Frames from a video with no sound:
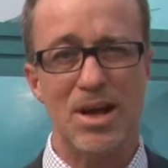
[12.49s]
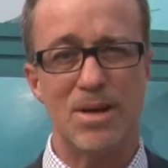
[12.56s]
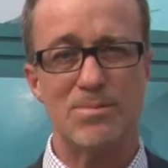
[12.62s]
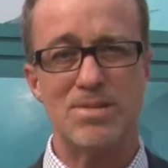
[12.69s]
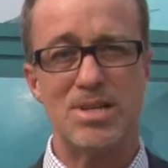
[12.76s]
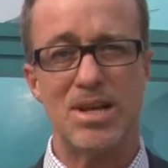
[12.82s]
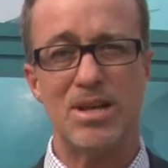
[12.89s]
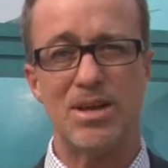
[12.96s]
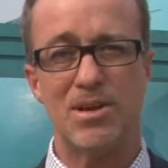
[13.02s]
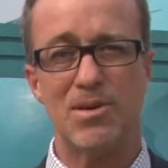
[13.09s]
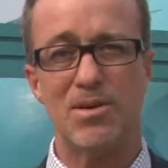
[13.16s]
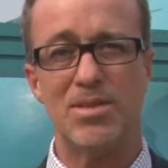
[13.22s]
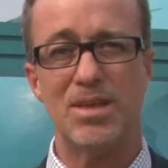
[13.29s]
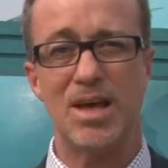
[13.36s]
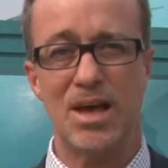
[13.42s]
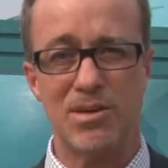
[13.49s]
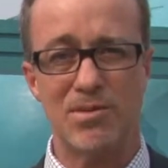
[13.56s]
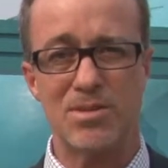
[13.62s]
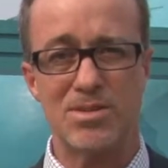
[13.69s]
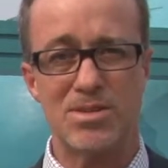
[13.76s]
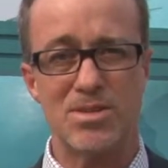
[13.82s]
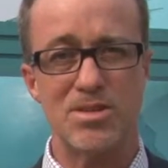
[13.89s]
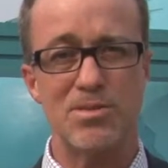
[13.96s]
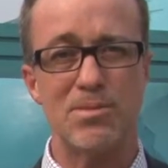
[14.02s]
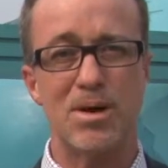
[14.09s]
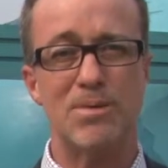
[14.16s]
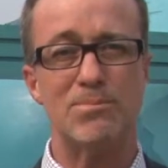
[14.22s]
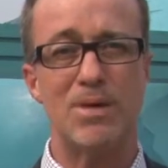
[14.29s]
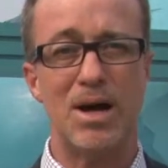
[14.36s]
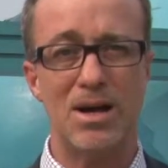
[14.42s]
I'm standing here at the entrance to
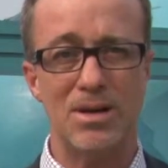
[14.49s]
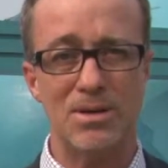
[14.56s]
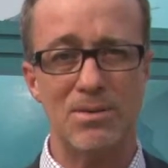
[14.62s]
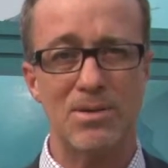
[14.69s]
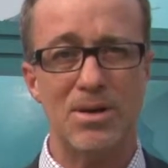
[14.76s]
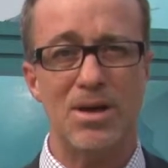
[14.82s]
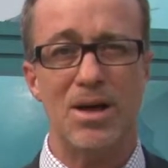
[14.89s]
Yuwang Bio,